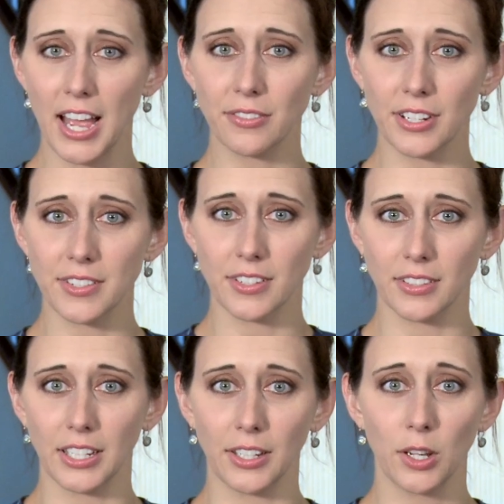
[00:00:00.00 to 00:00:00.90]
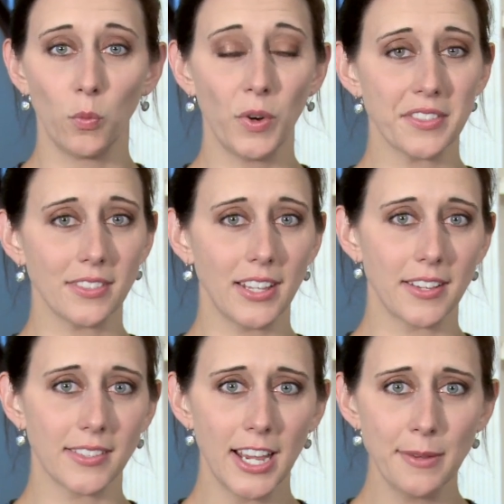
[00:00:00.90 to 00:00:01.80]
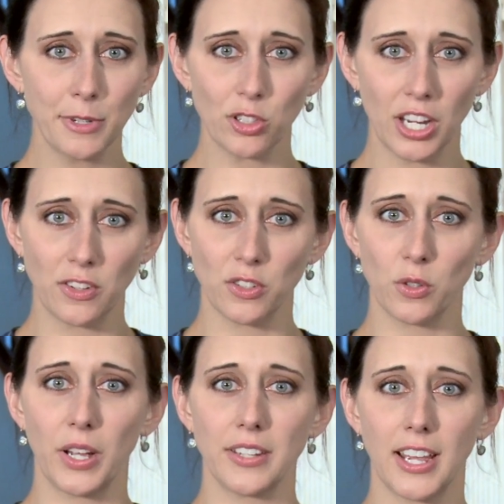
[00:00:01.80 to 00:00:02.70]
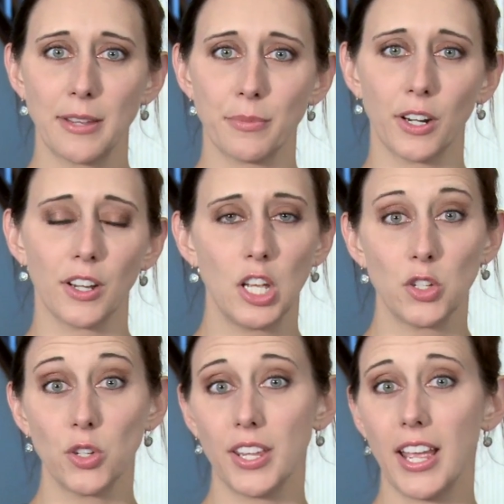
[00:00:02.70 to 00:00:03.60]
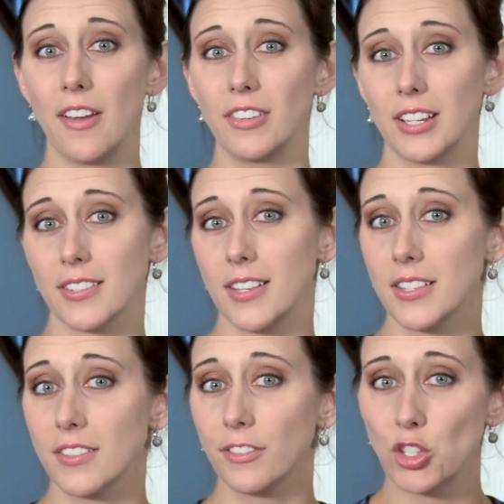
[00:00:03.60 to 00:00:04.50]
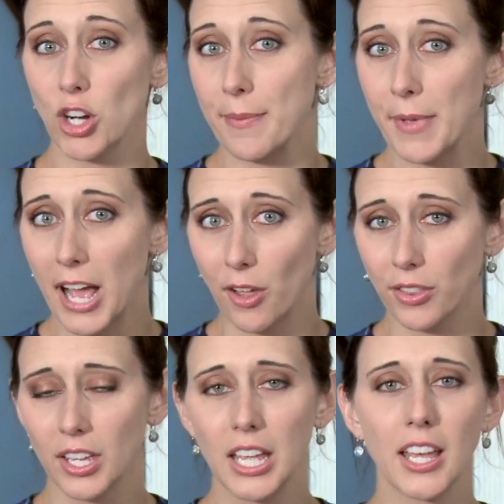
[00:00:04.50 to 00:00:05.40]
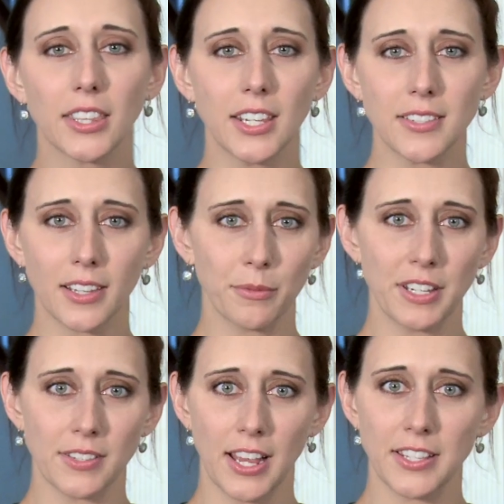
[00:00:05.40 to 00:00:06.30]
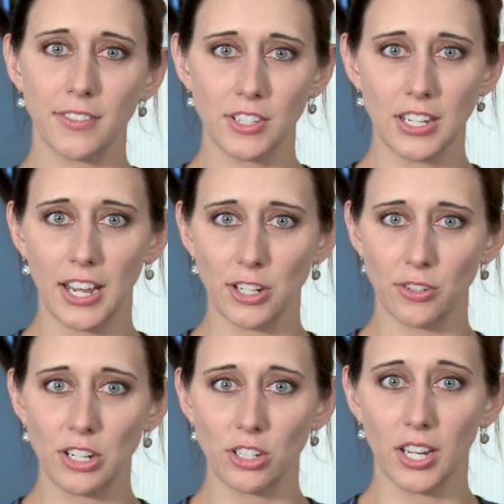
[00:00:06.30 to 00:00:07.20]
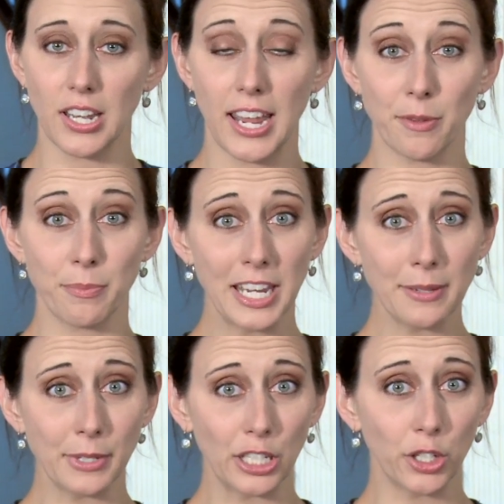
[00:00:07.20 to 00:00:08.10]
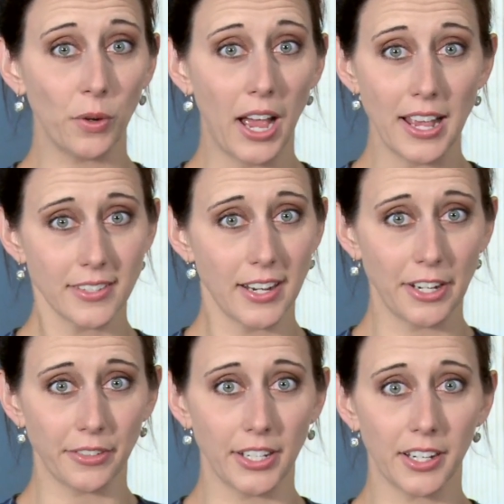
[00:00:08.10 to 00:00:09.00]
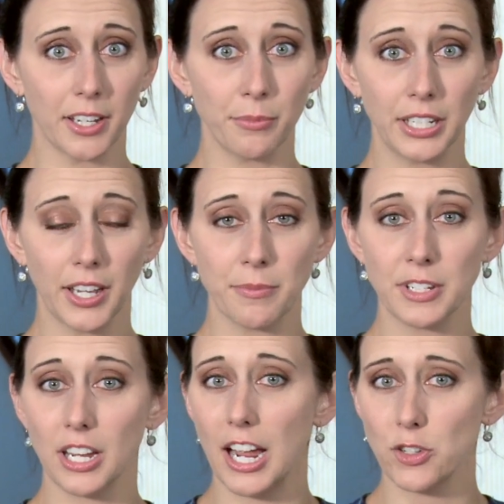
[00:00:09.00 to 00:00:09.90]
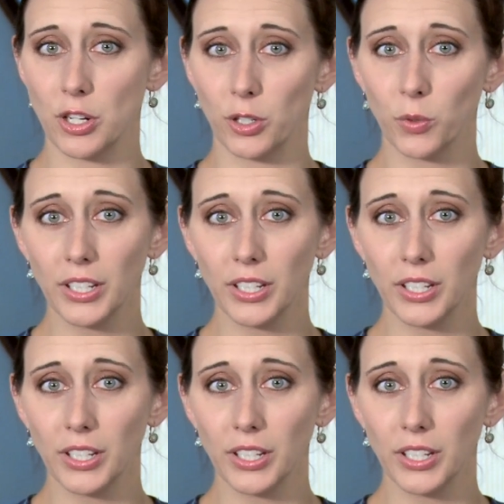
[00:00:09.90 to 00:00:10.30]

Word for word: had recently. When's the last time you changed a wet diaper? Do they have an excessively dry mouth? These can be signs of dehydration and a baby who has diarrhea can become dehydrated